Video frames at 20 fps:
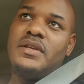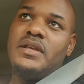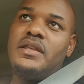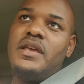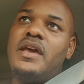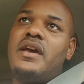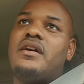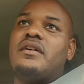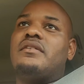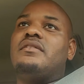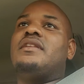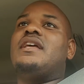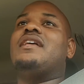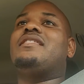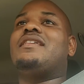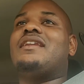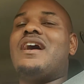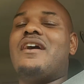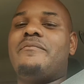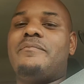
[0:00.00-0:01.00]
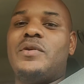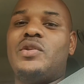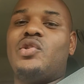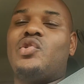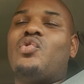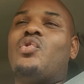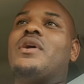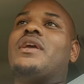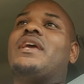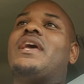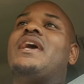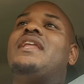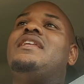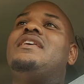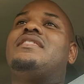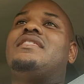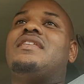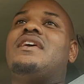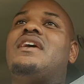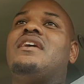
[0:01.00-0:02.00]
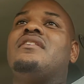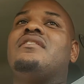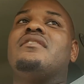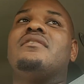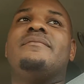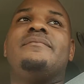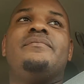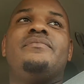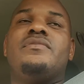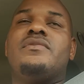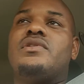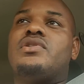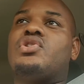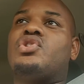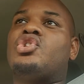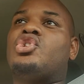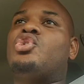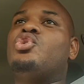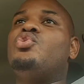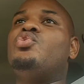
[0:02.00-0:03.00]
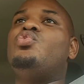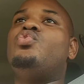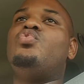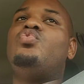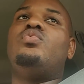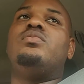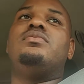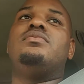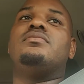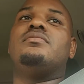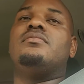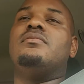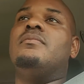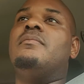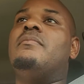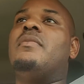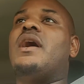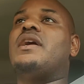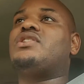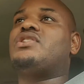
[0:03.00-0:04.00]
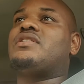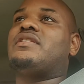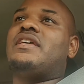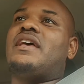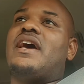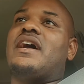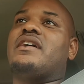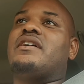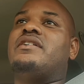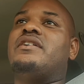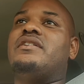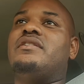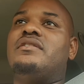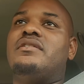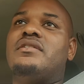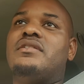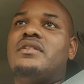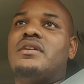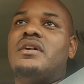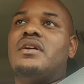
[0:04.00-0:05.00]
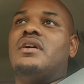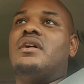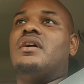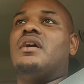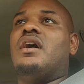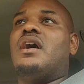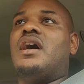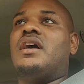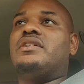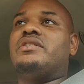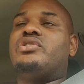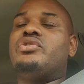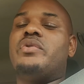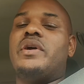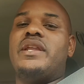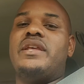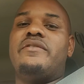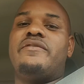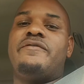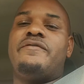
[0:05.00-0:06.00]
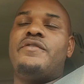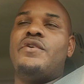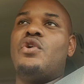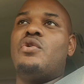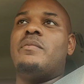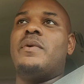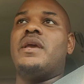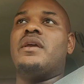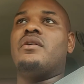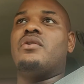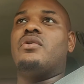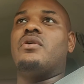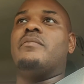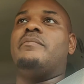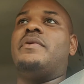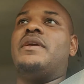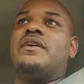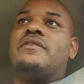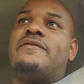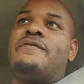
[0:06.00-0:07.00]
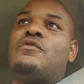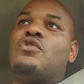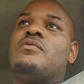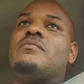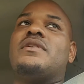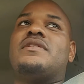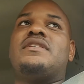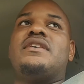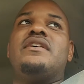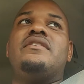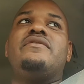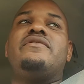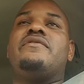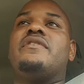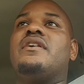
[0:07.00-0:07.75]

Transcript: yeah, not that I've been doing anything too much that I couldn't do any filming or be informative.